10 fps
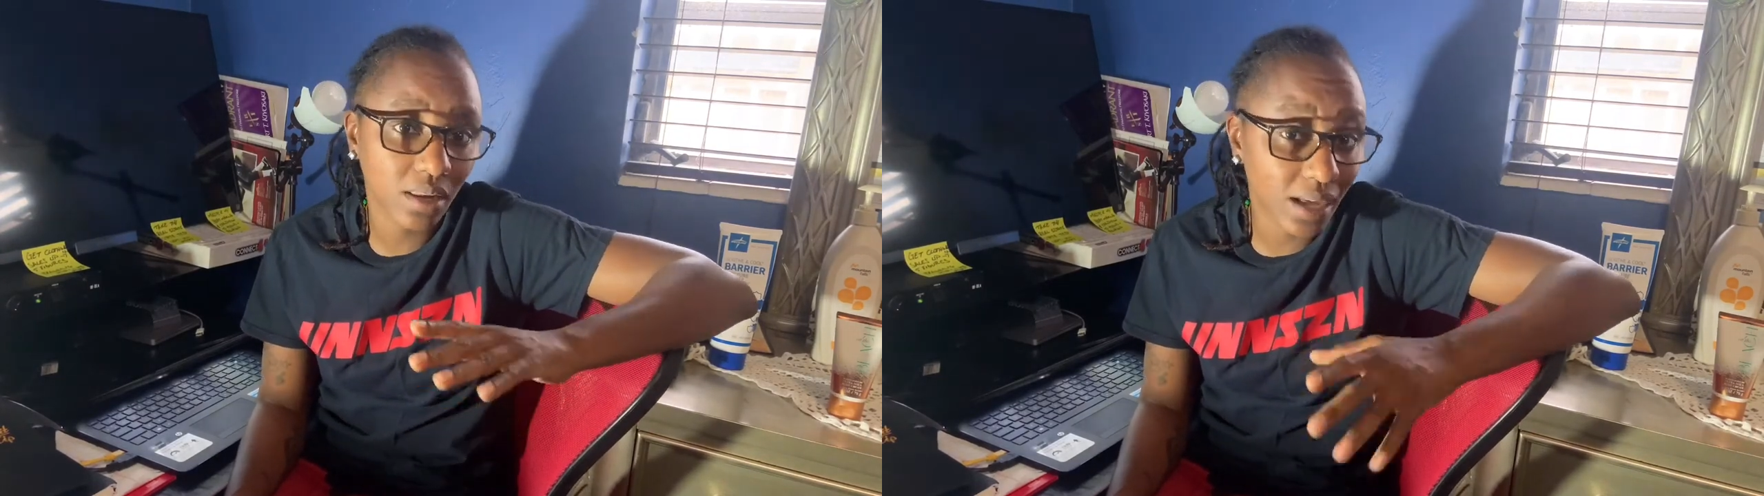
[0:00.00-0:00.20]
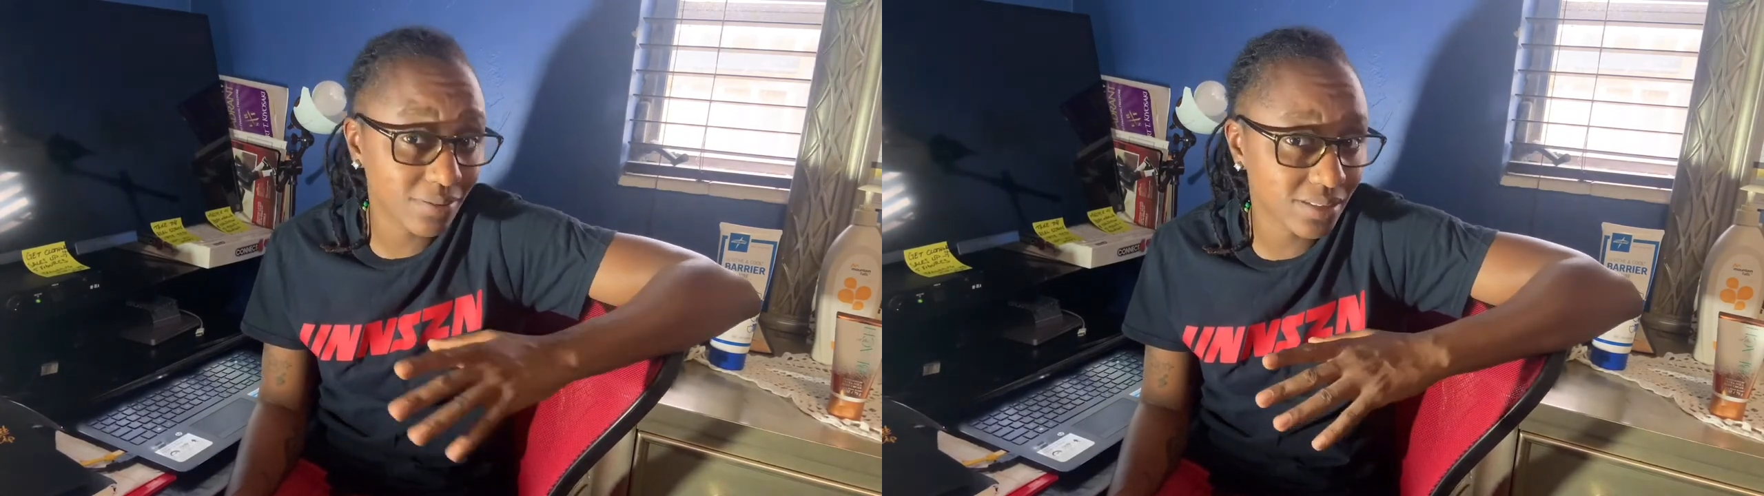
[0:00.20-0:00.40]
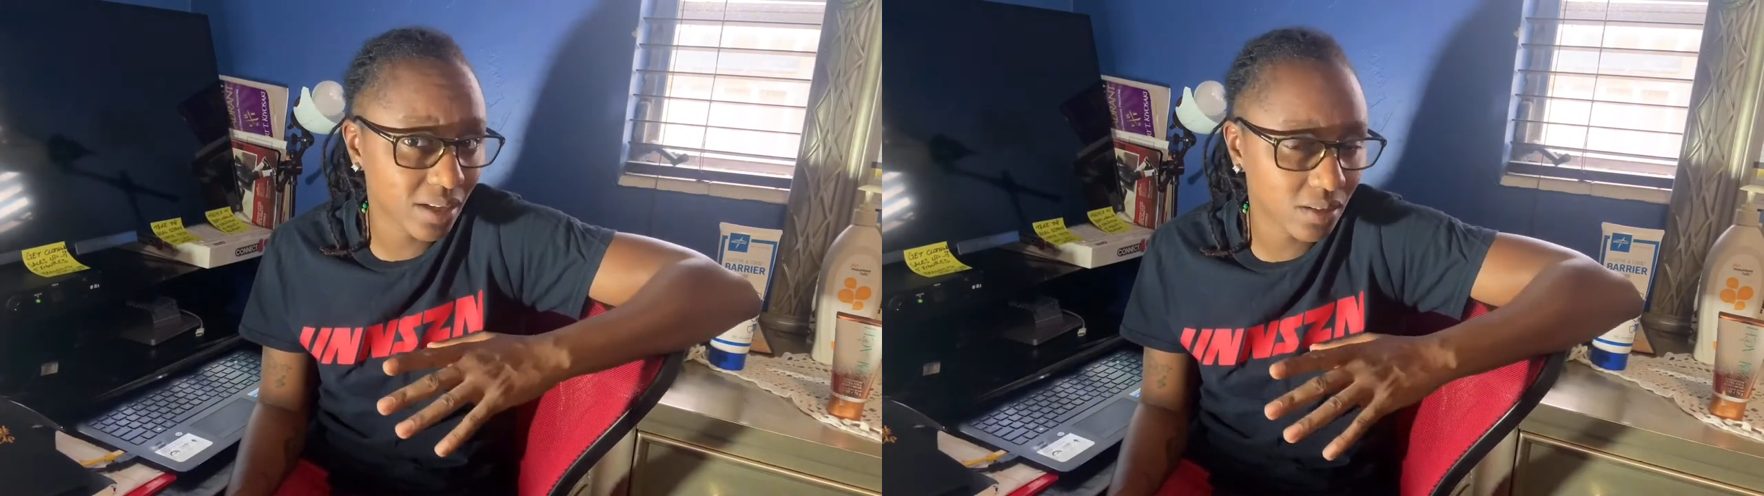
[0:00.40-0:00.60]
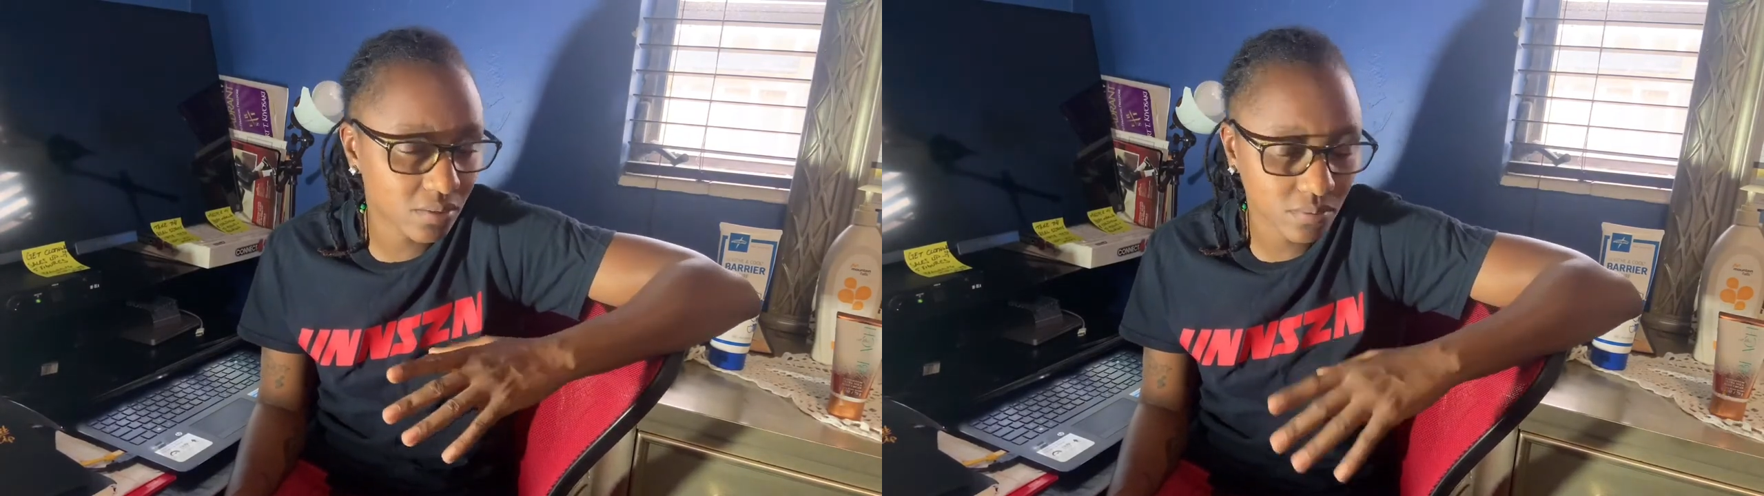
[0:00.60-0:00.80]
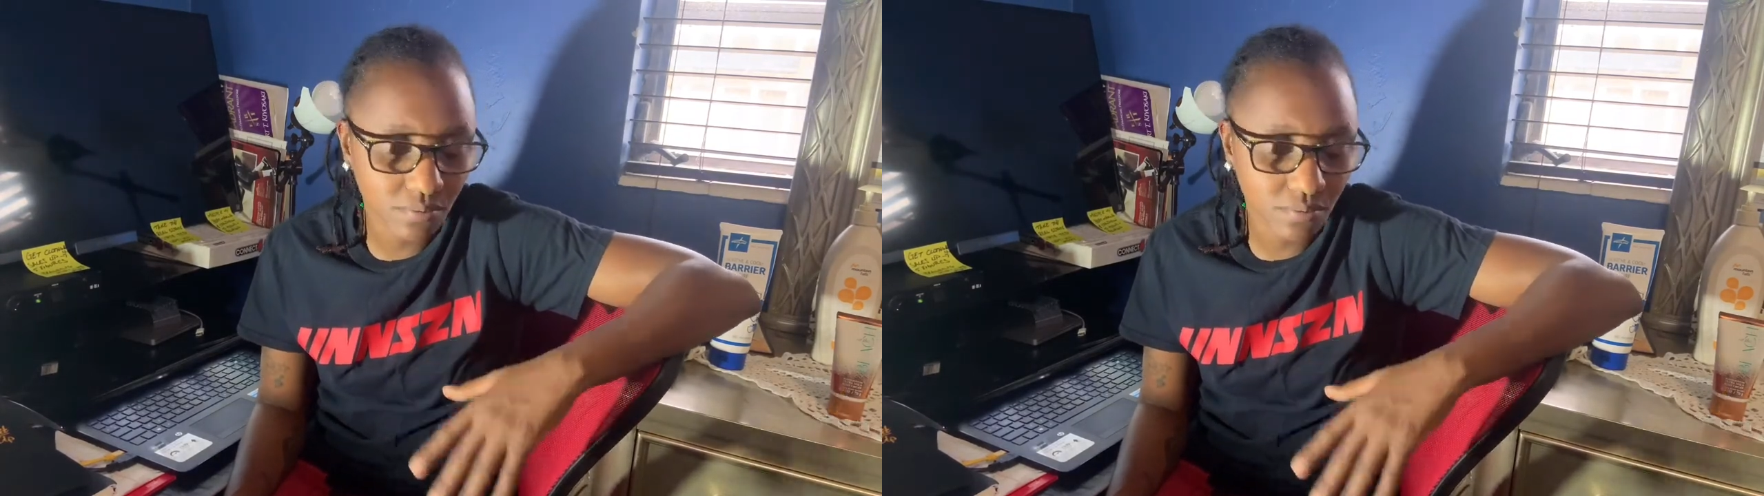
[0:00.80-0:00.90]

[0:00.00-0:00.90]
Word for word: lifestyle.